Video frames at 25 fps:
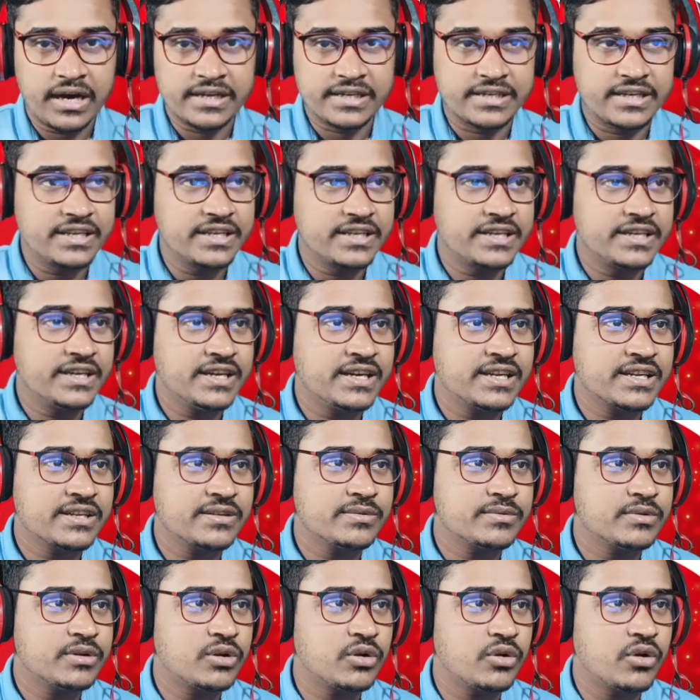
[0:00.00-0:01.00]
I click
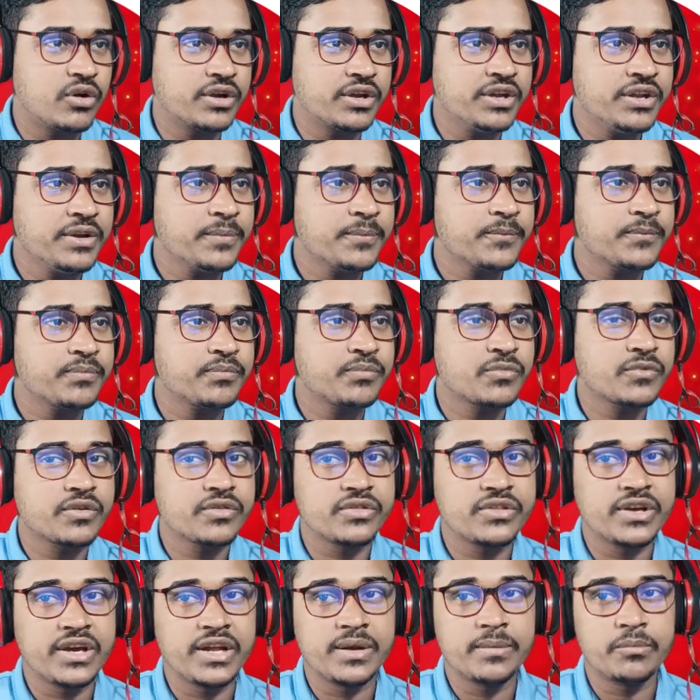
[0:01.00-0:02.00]
here, login,
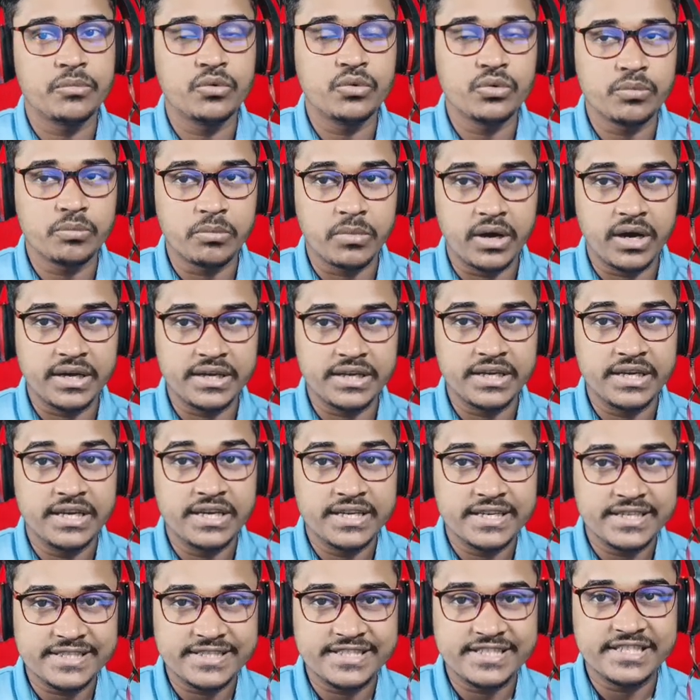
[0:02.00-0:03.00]
then put my
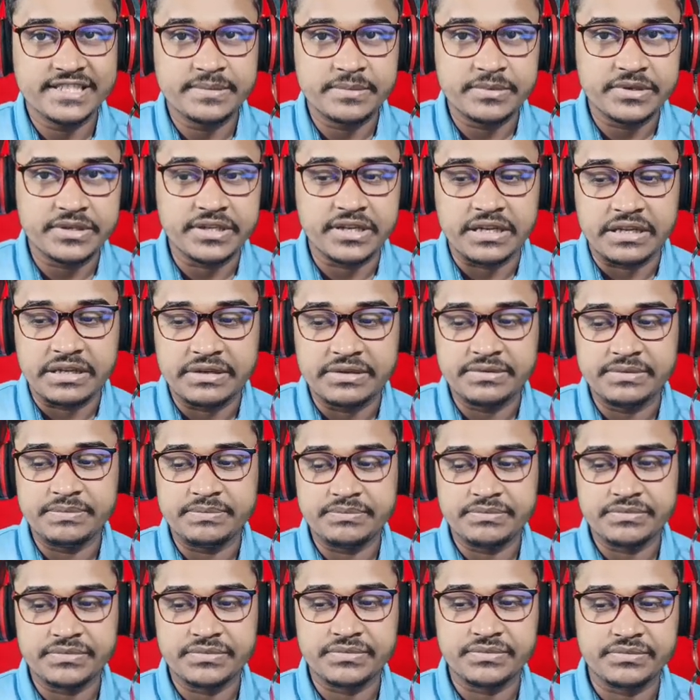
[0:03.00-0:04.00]
Gmail.
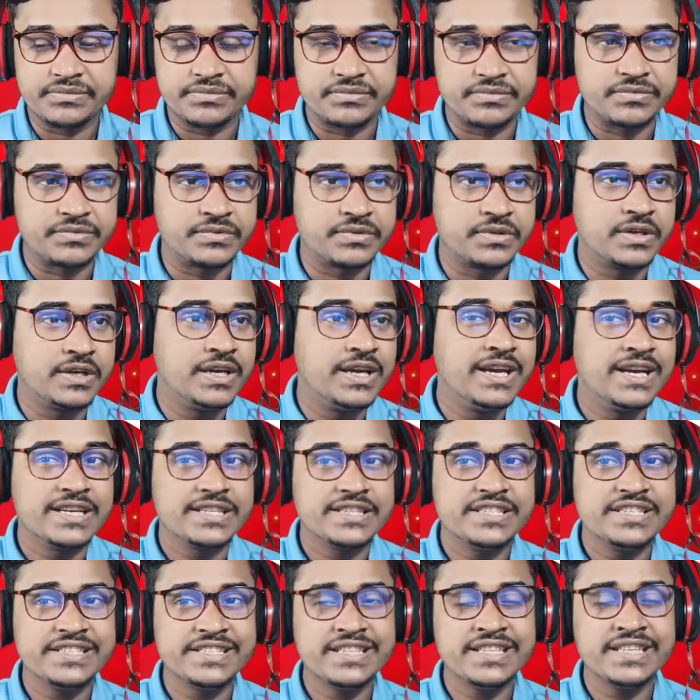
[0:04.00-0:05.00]

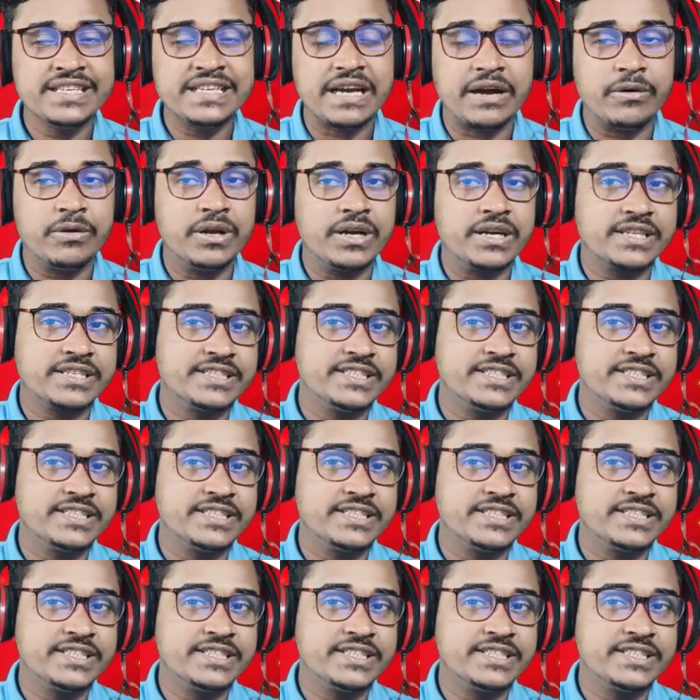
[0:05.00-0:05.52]
This link I will